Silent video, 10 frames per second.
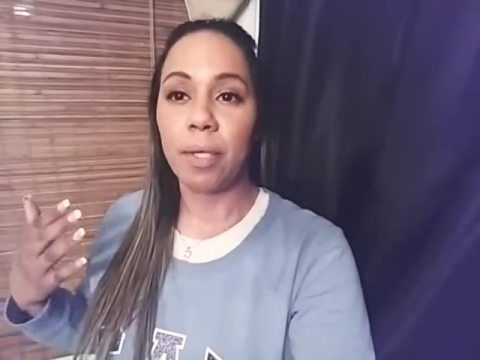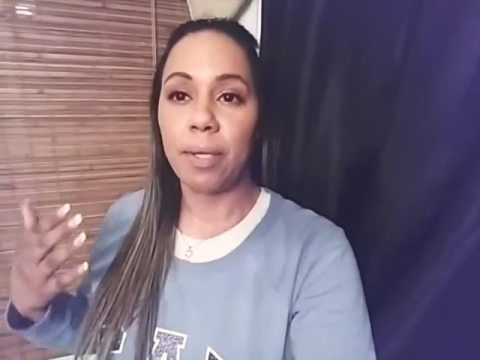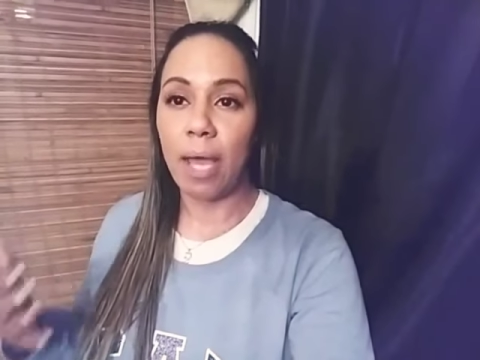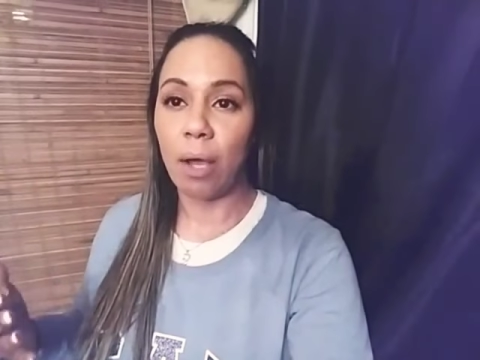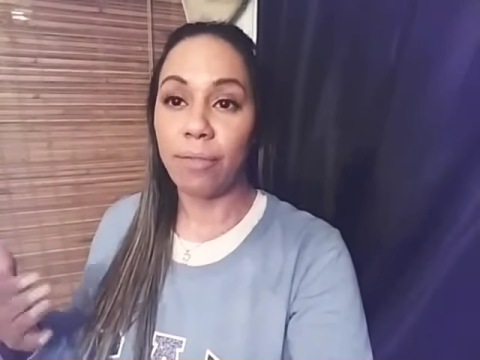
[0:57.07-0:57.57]

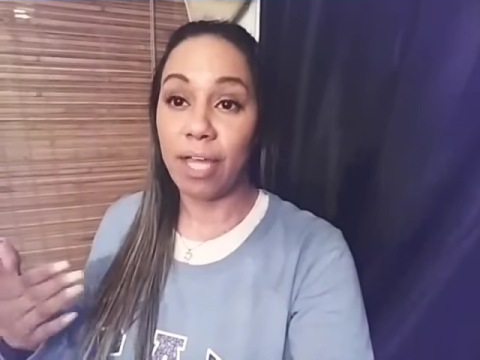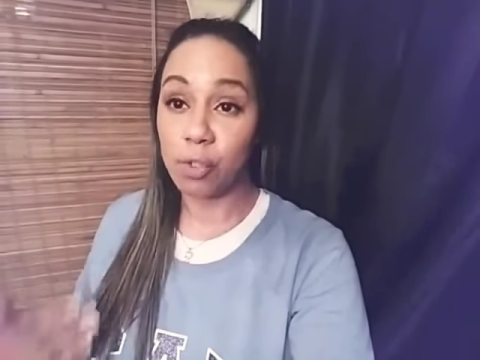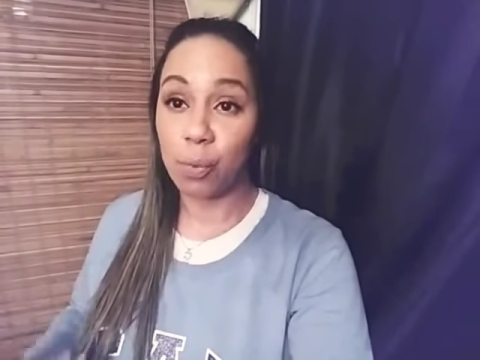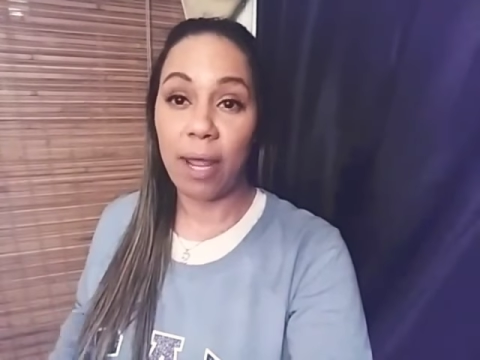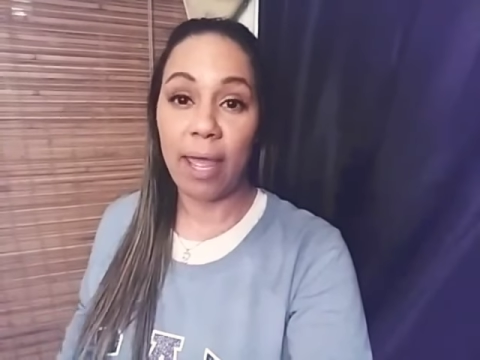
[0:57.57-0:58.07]
Now,
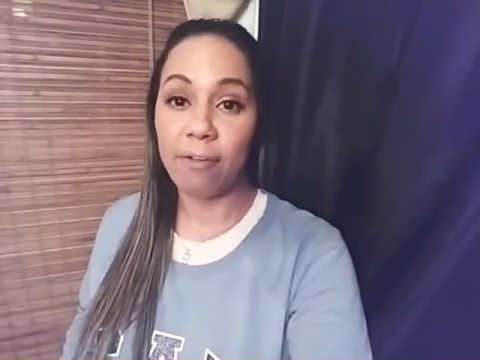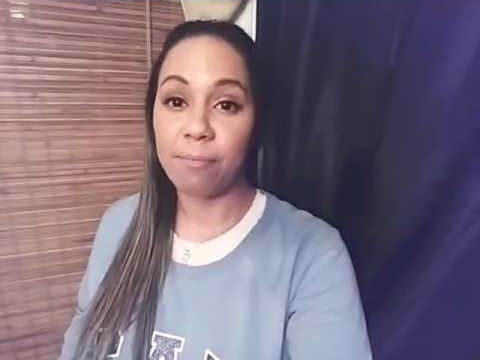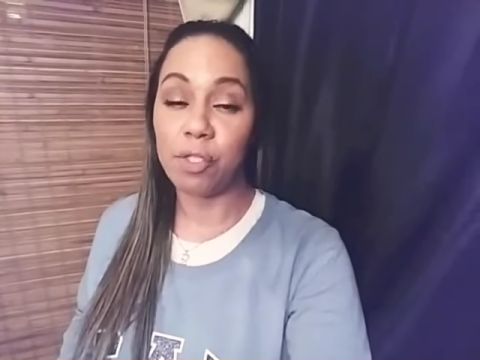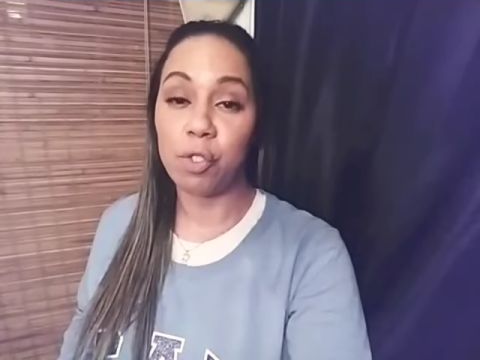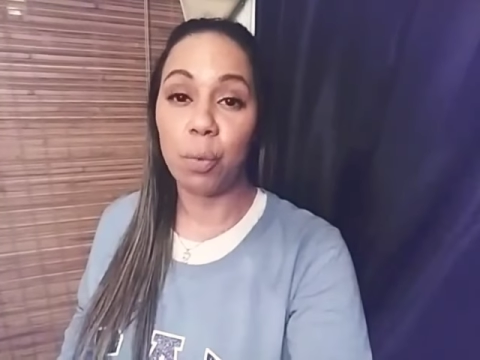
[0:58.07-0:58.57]
that's what I
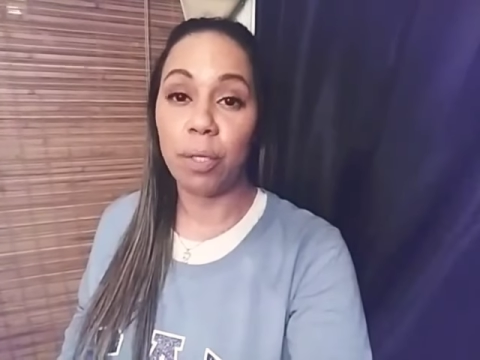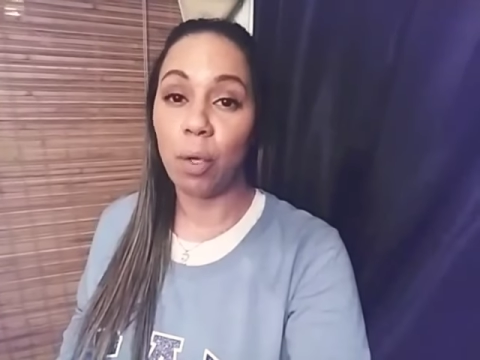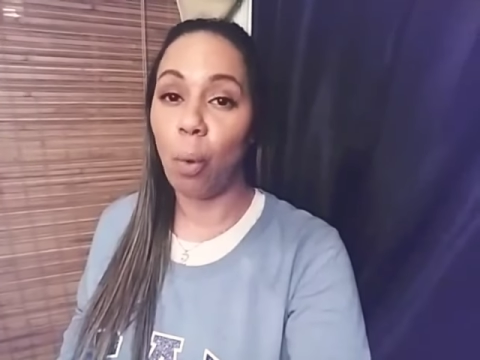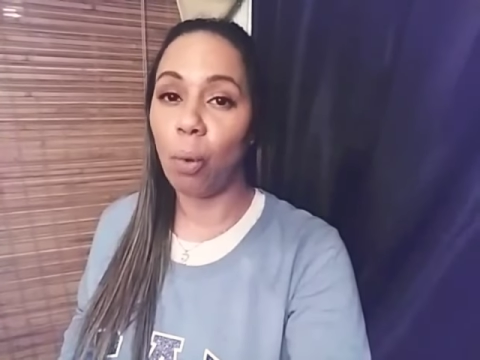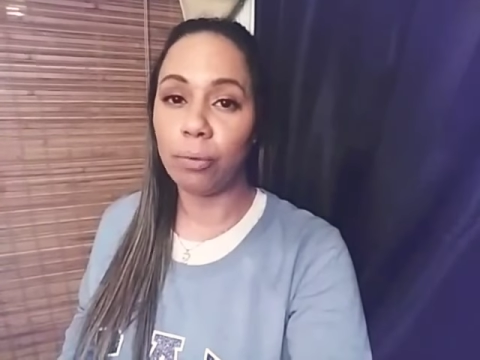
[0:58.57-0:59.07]
have been
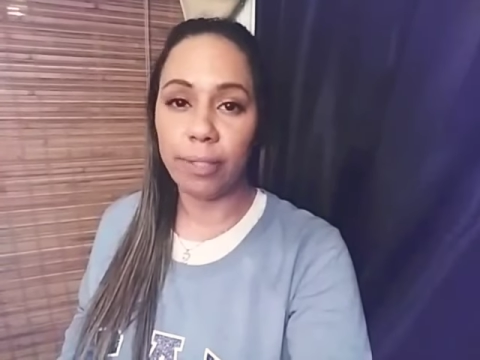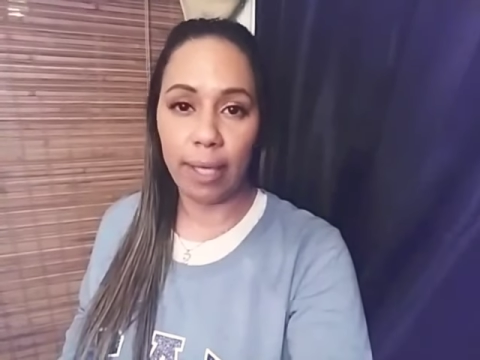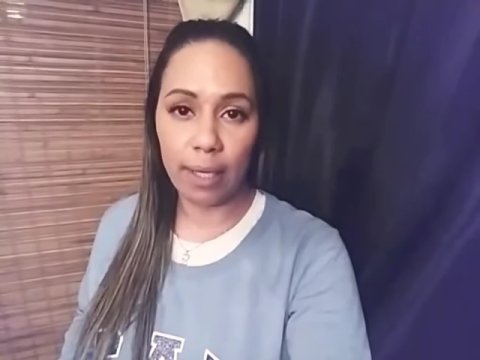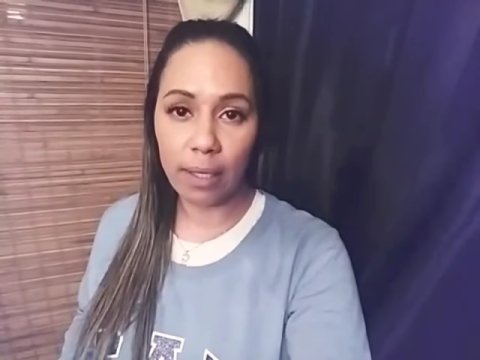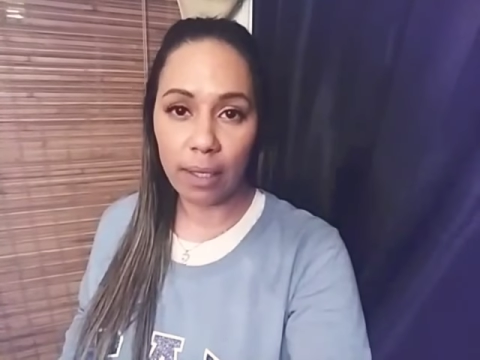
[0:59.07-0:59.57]
doing all
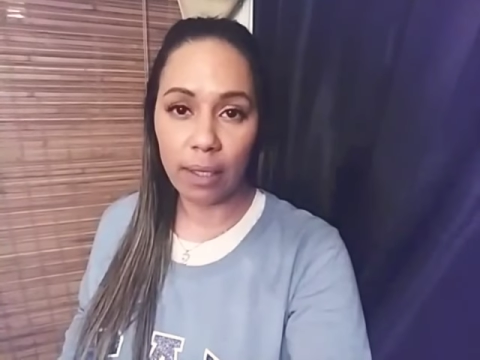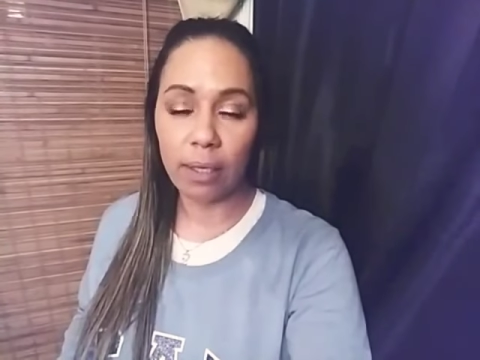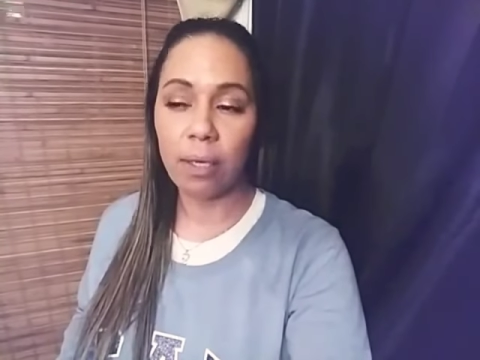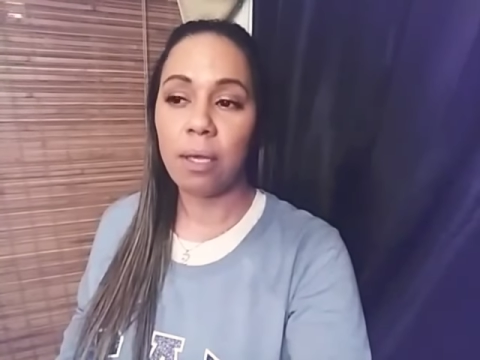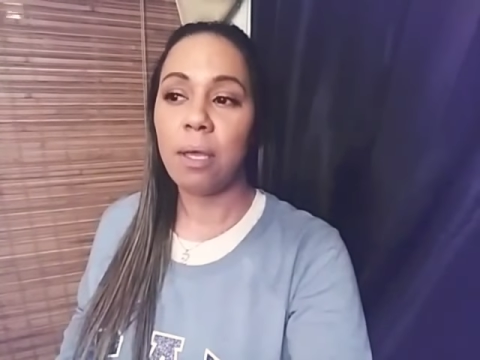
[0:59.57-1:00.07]
day
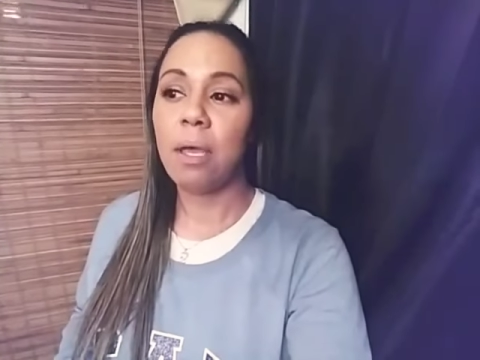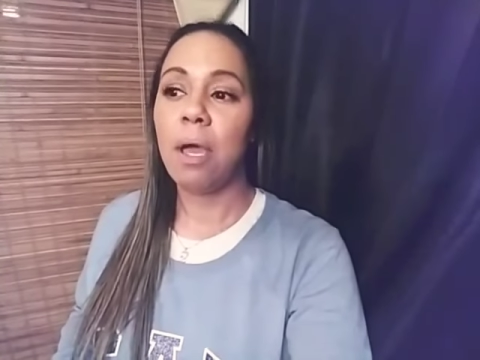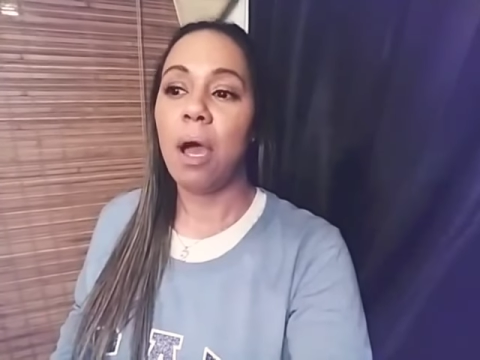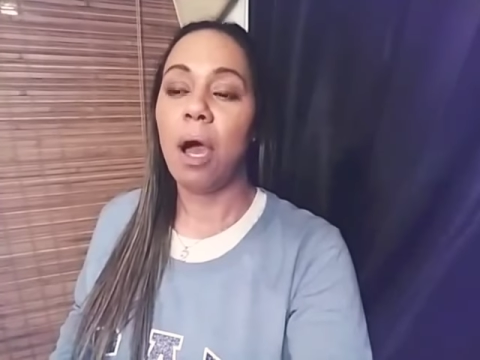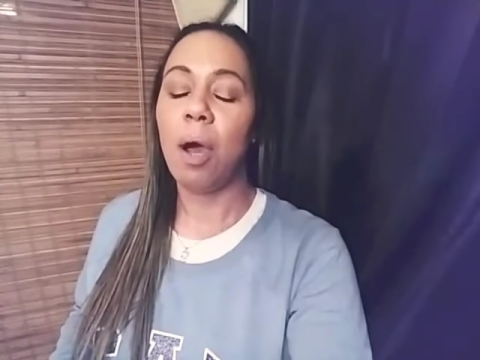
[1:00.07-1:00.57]

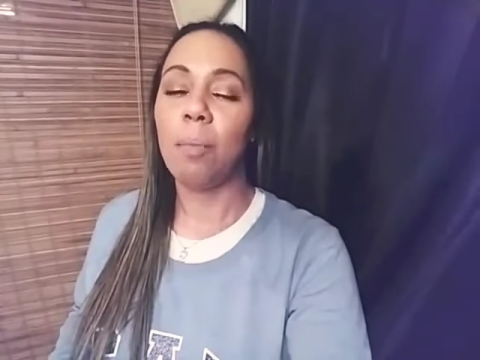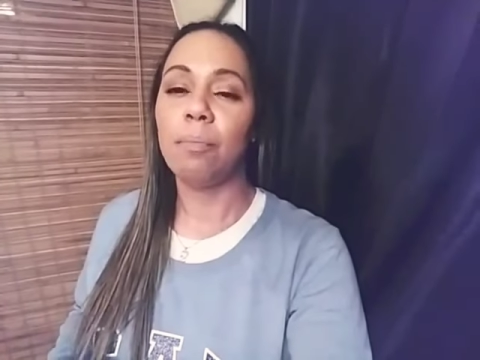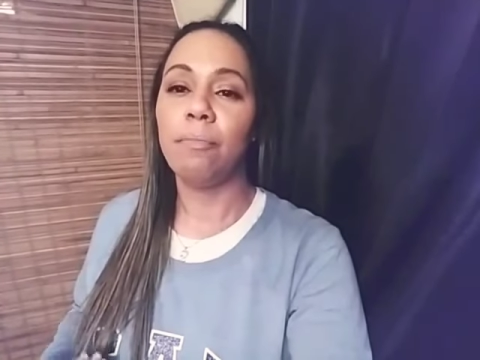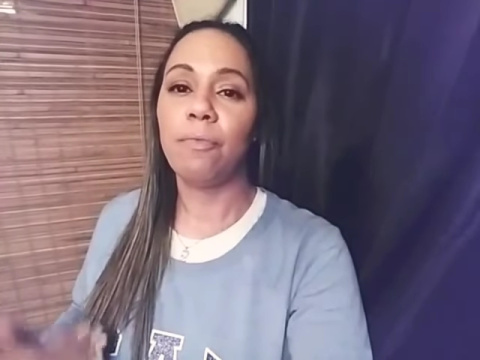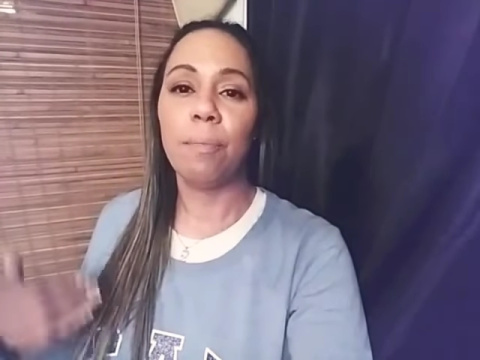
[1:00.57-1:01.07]

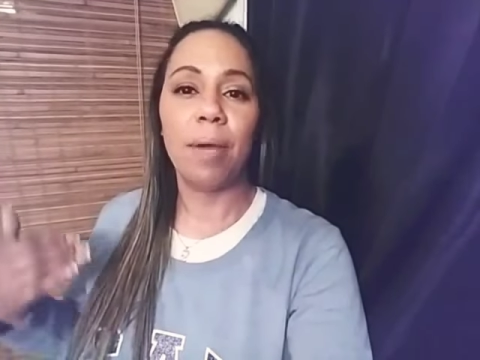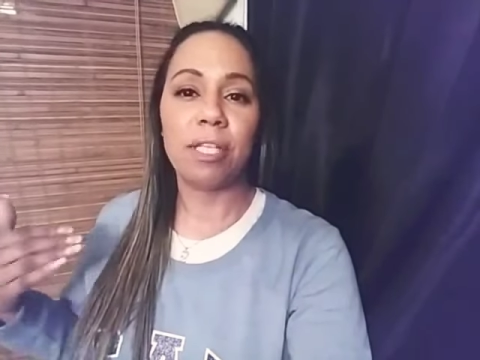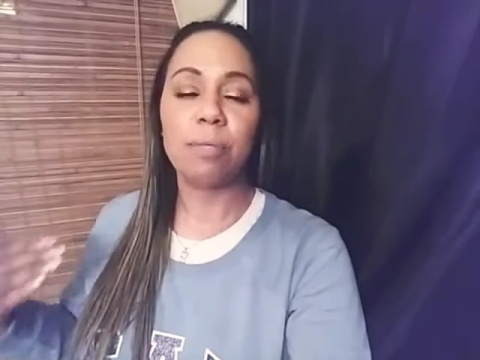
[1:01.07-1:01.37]
um, for my